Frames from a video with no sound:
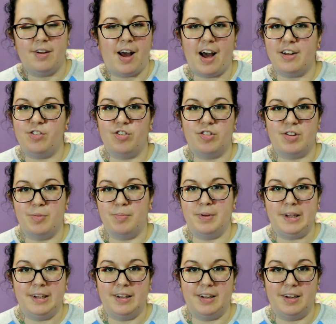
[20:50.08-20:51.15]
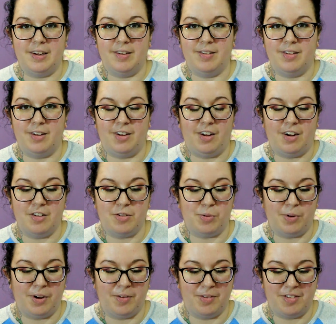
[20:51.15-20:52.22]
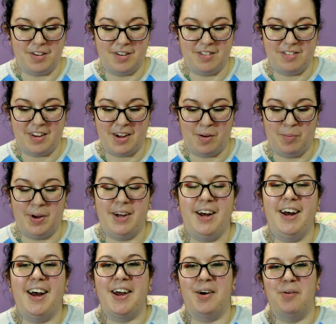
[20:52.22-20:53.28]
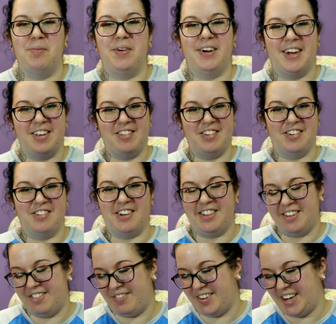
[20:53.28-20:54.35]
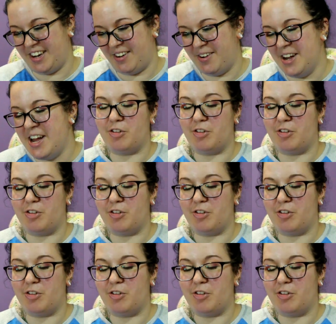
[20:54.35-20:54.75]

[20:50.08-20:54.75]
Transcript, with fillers: I just completely lost what I was going to say, but I hope you guys enjoyed this video.